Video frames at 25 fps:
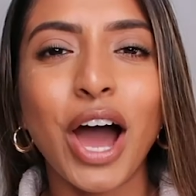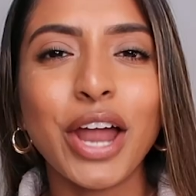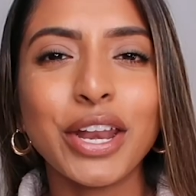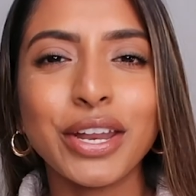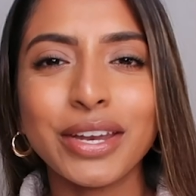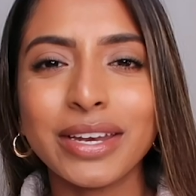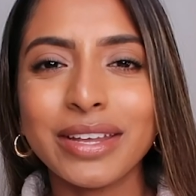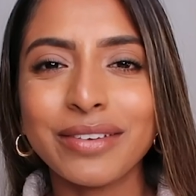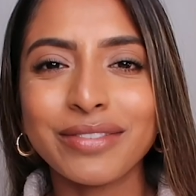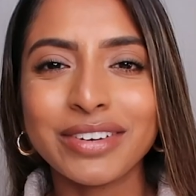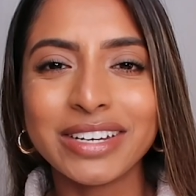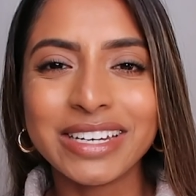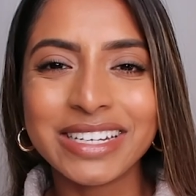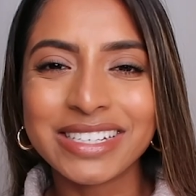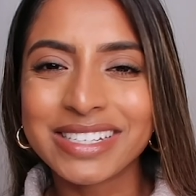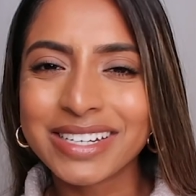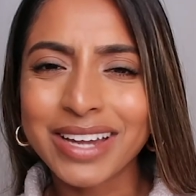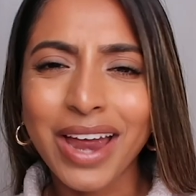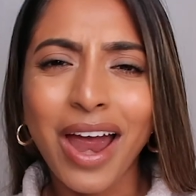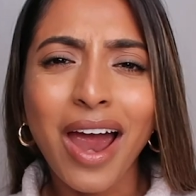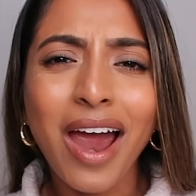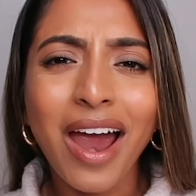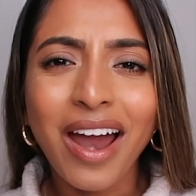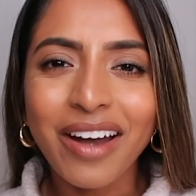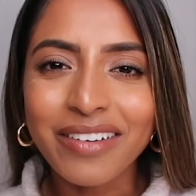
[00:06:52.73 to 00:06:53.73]
I don't even need to
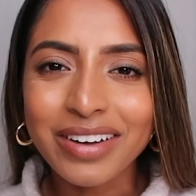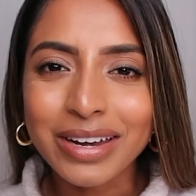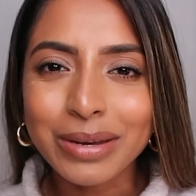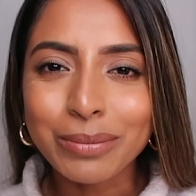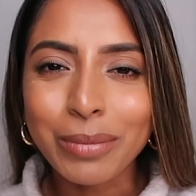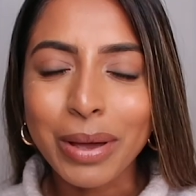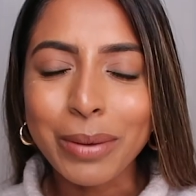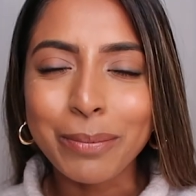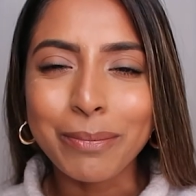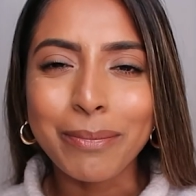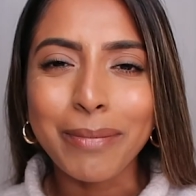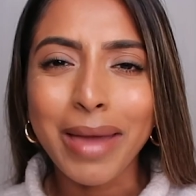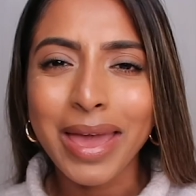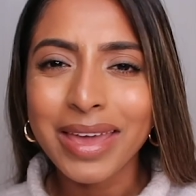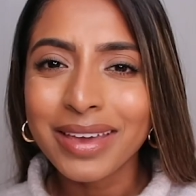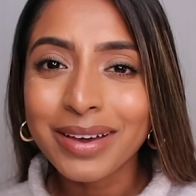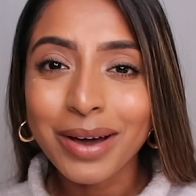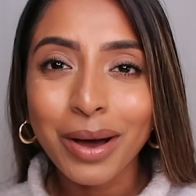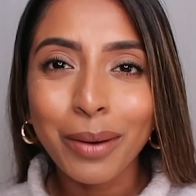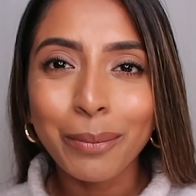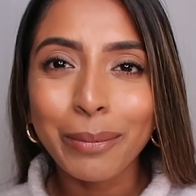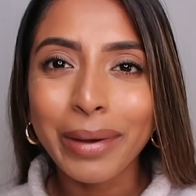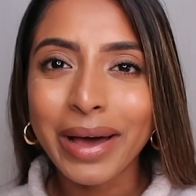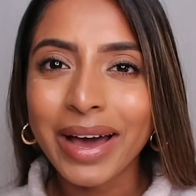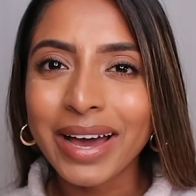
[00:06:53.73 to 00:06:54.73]
carry my
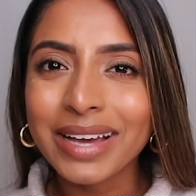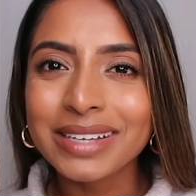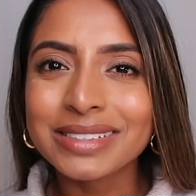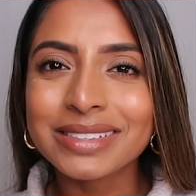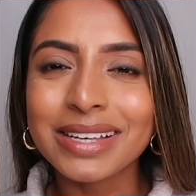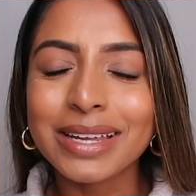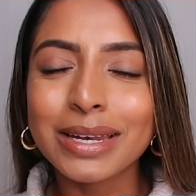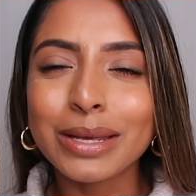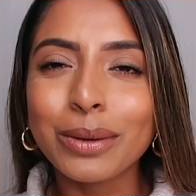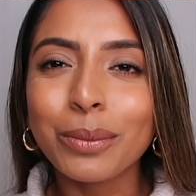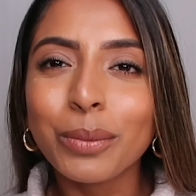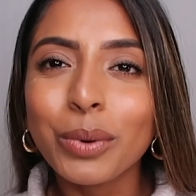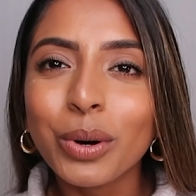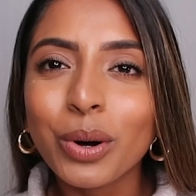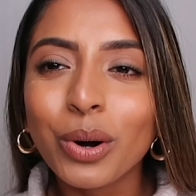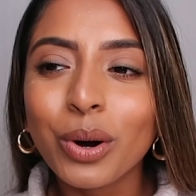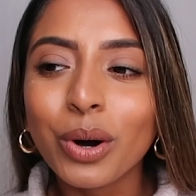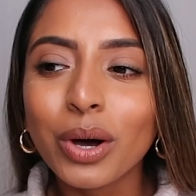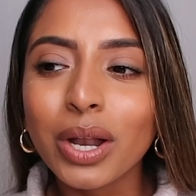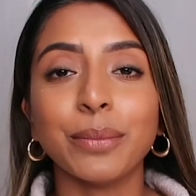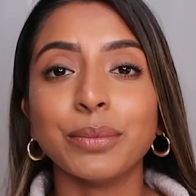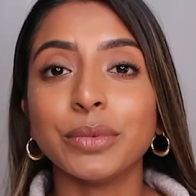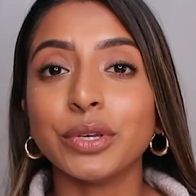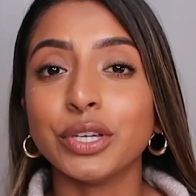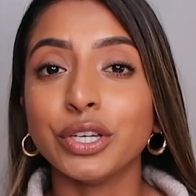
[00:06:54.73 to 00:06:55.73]
makeup bags
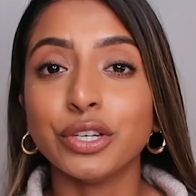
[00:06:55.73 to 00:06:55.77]
anymore.